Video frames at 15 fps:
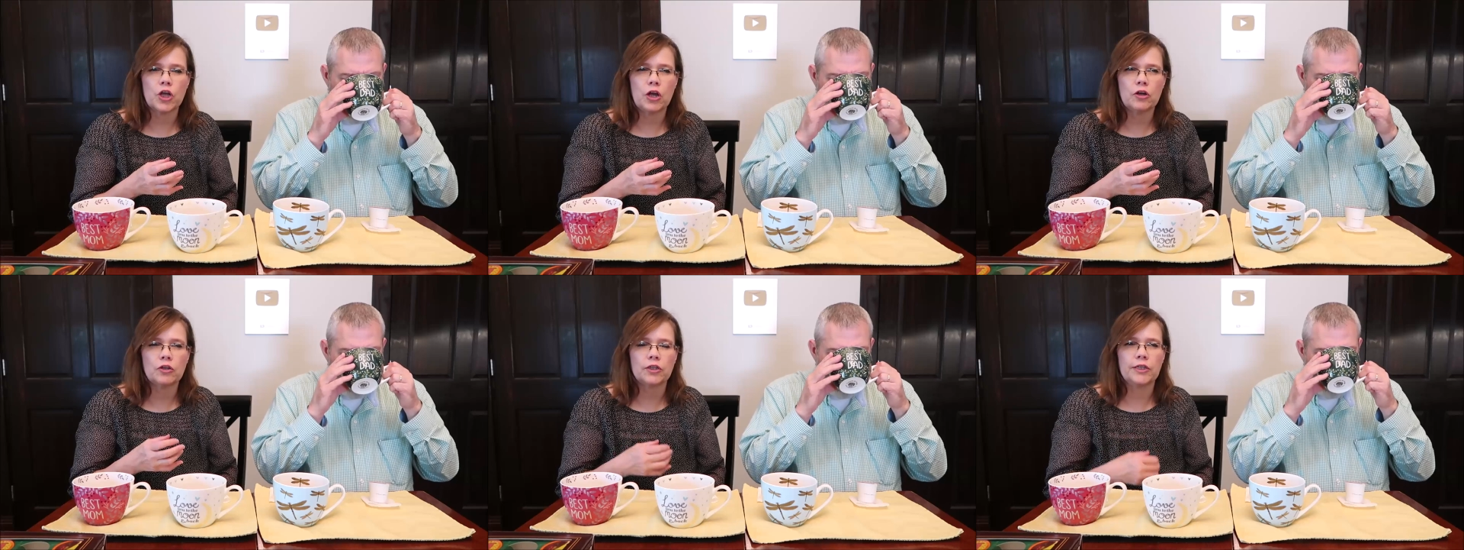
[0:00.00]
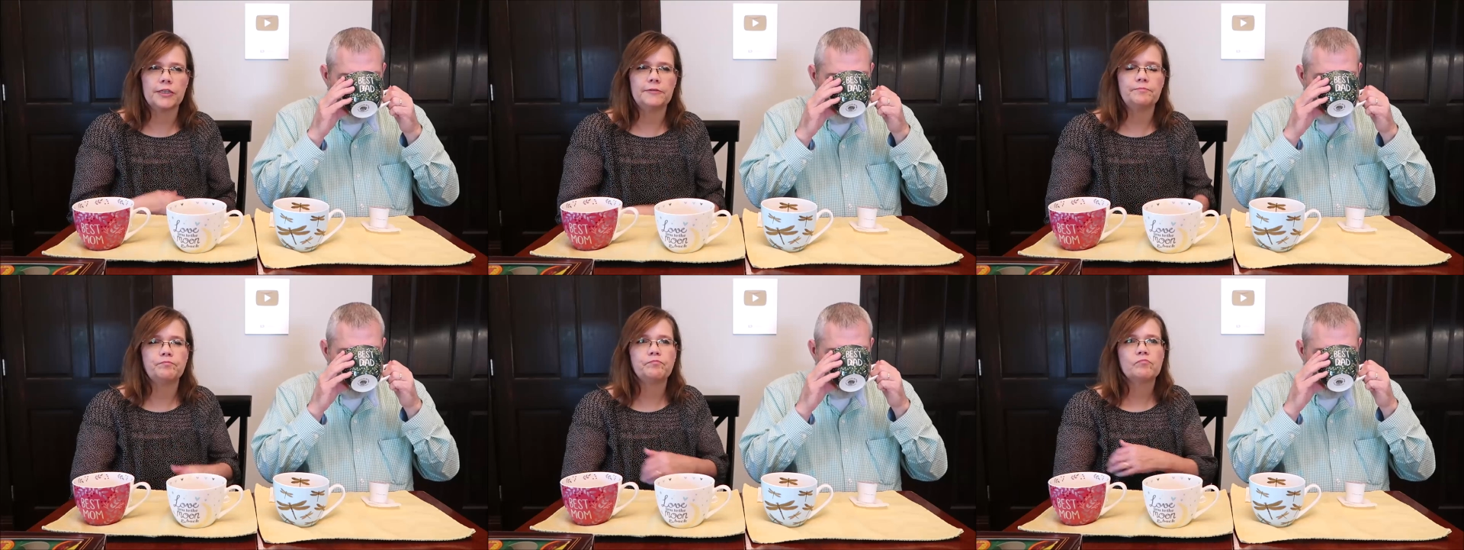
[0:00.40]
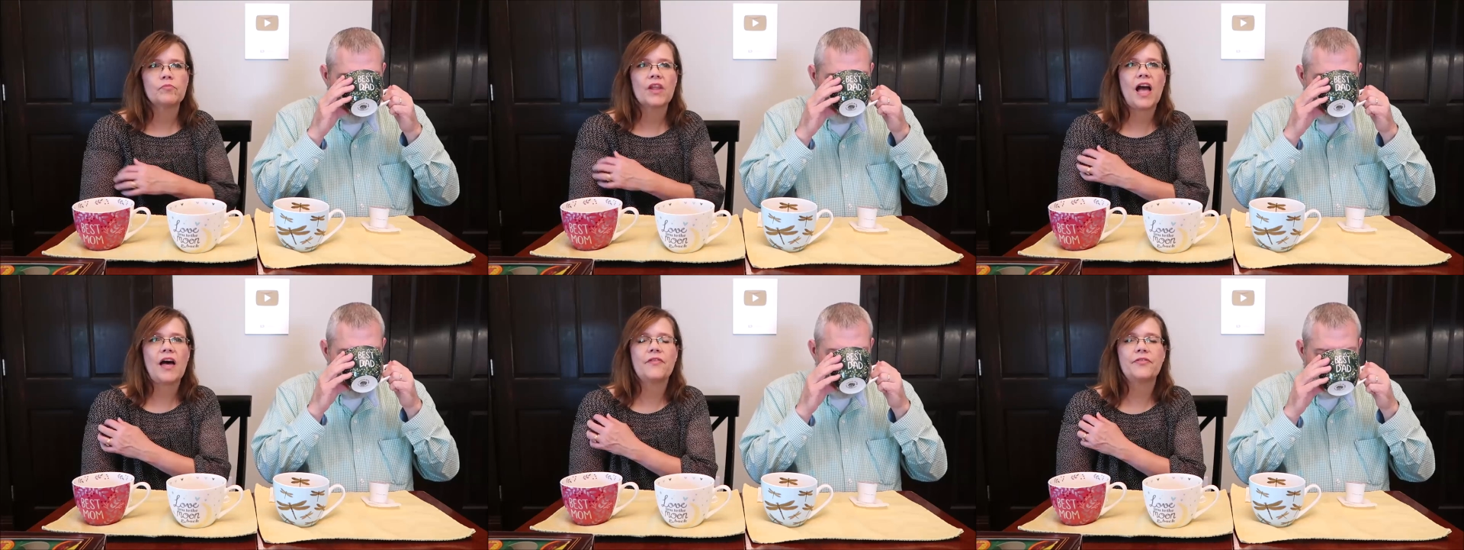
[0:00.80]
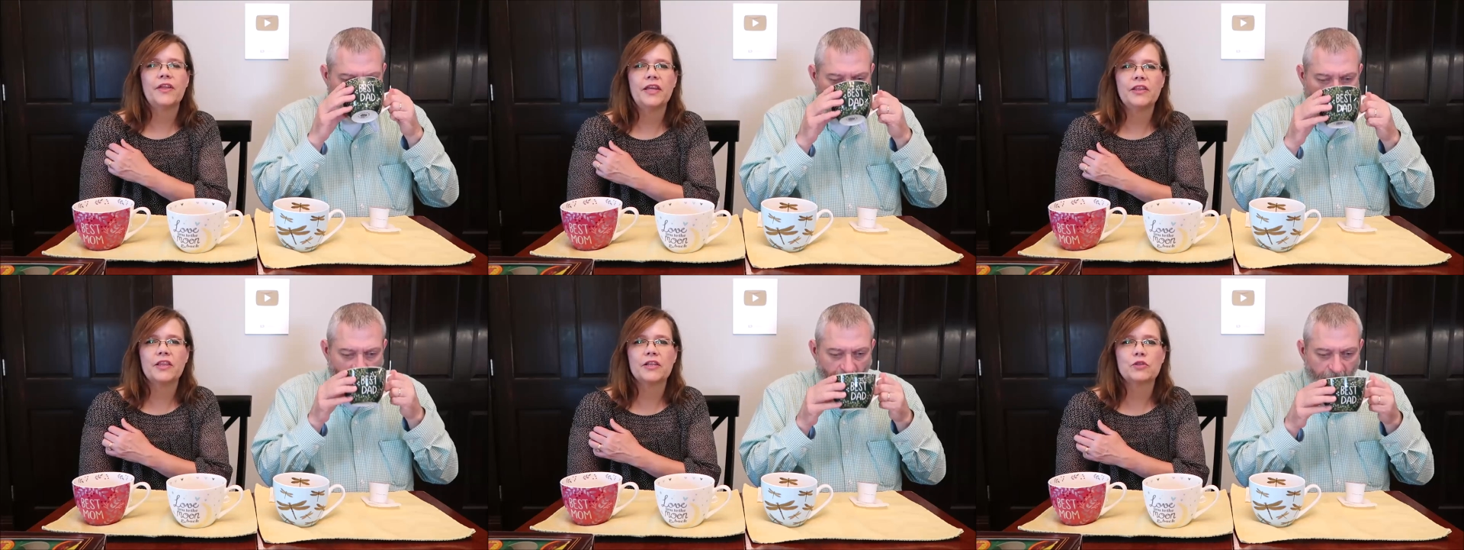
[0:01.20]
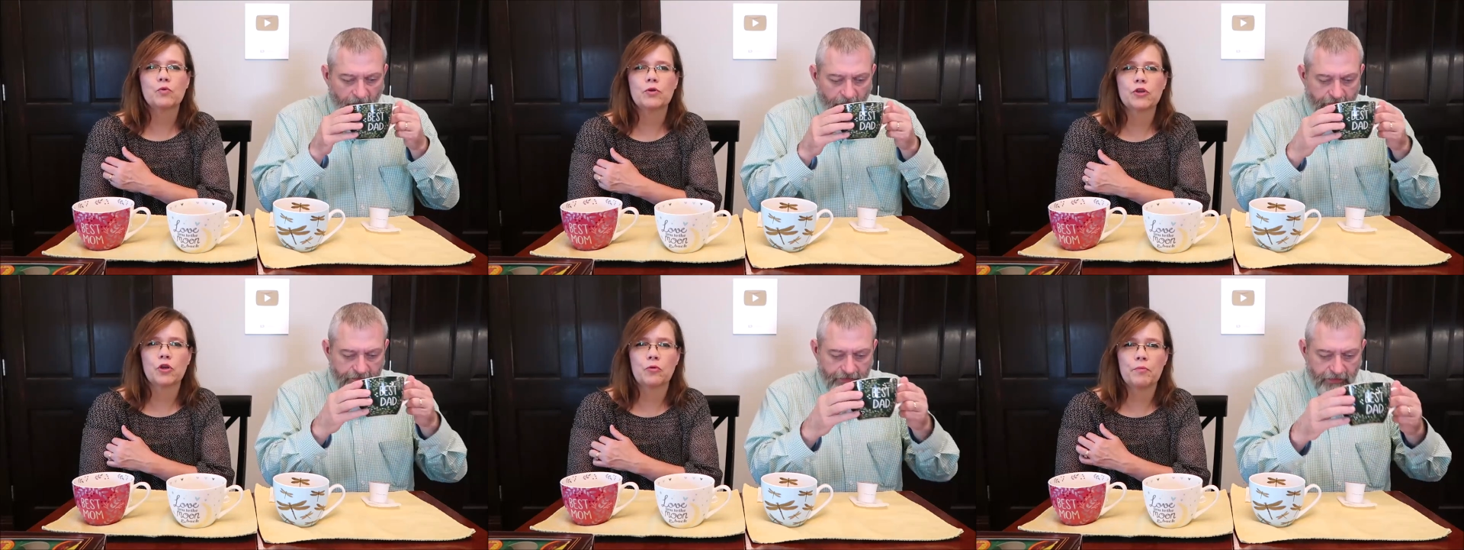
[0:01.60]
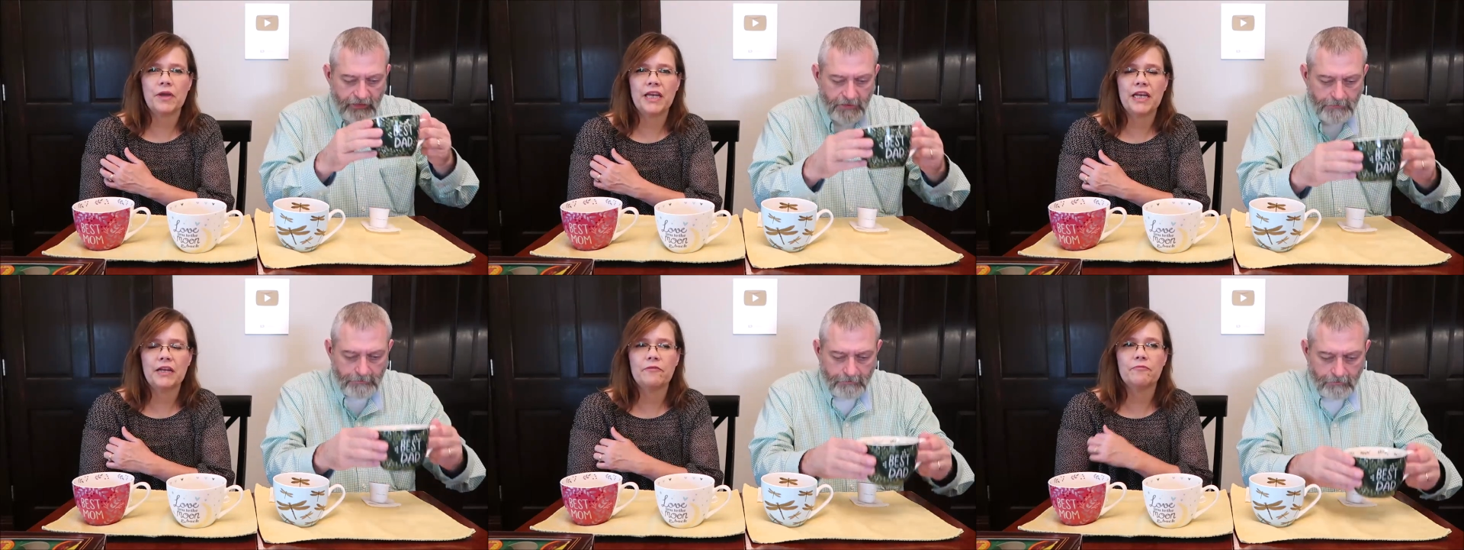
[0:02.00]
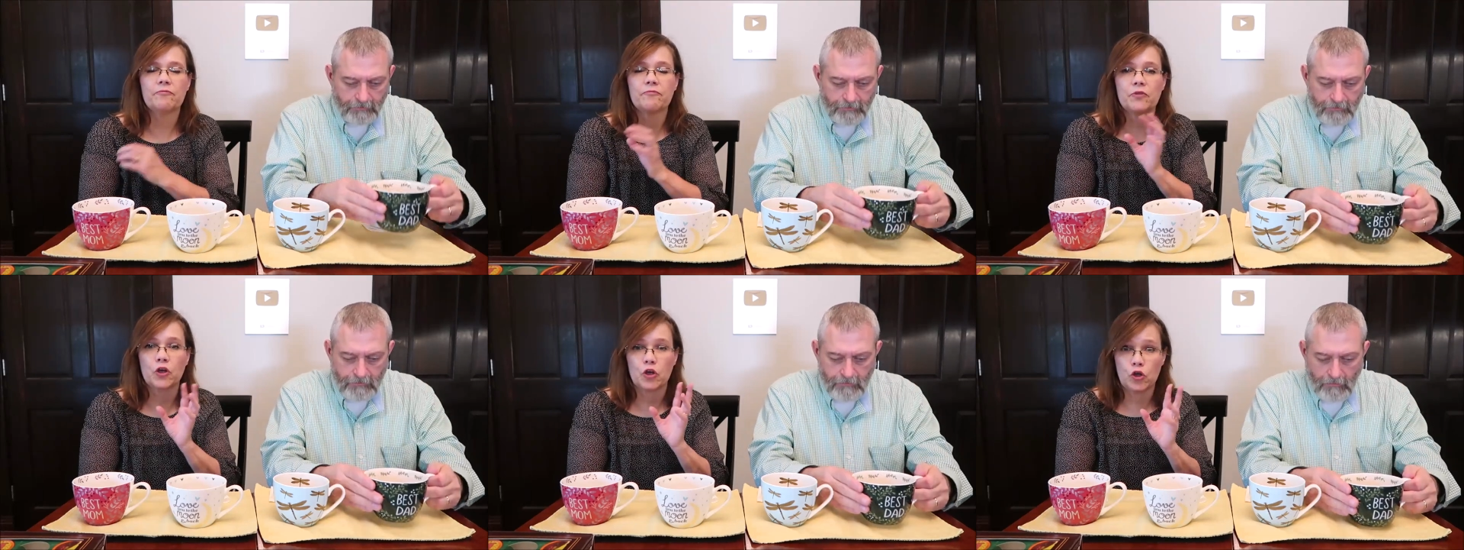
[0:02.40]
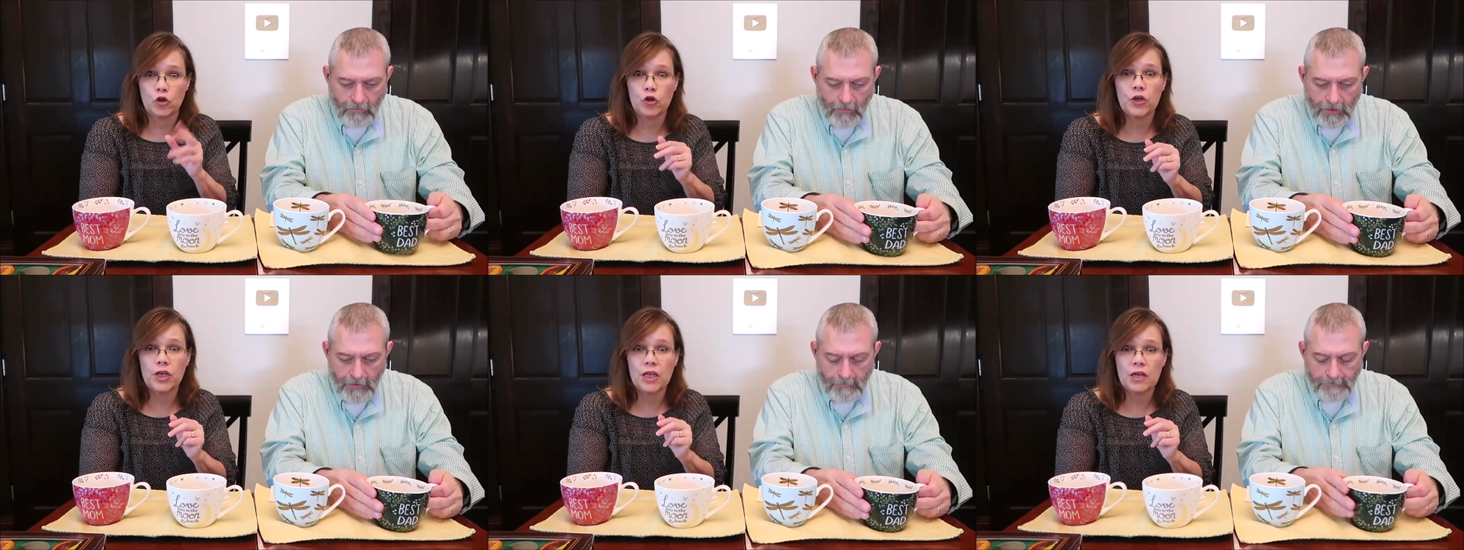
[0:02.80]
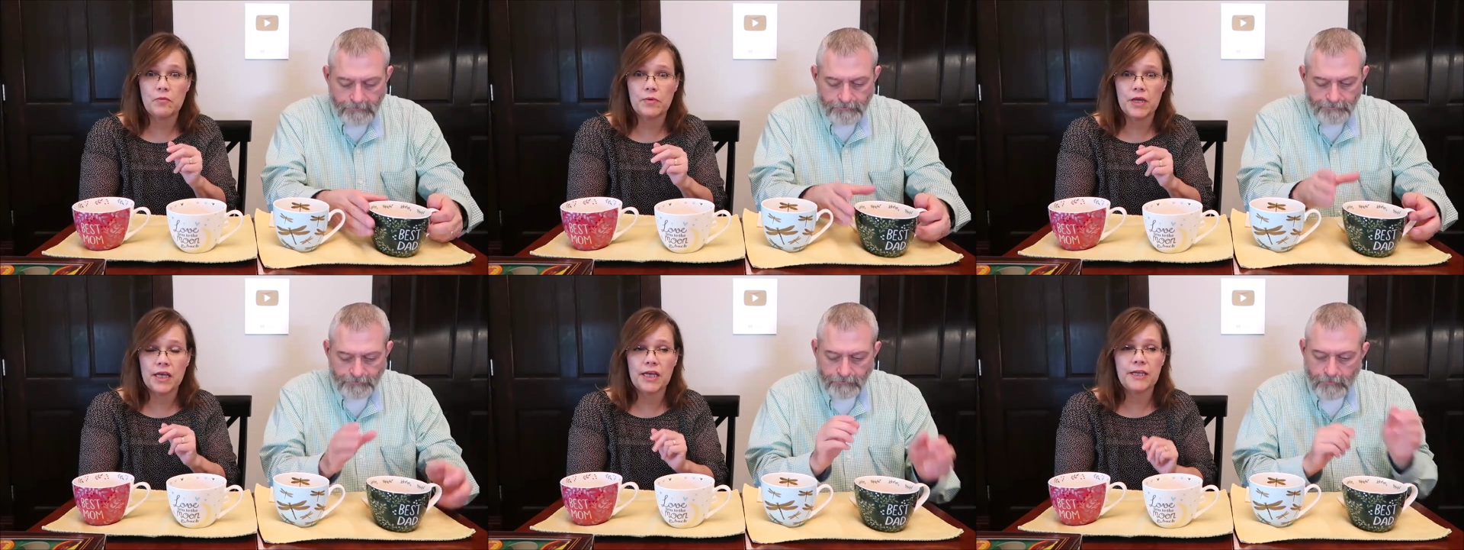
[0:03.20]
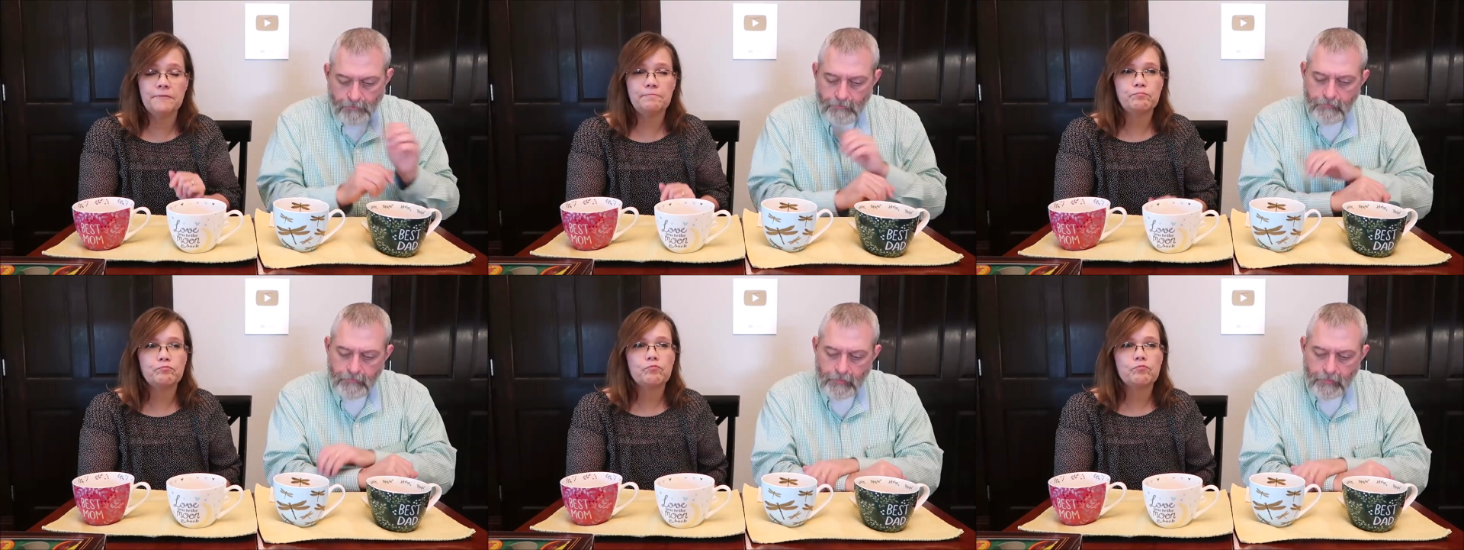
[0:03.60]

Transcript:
Speaker 1: chocolate. I think that's what they're meaning the cookie to be.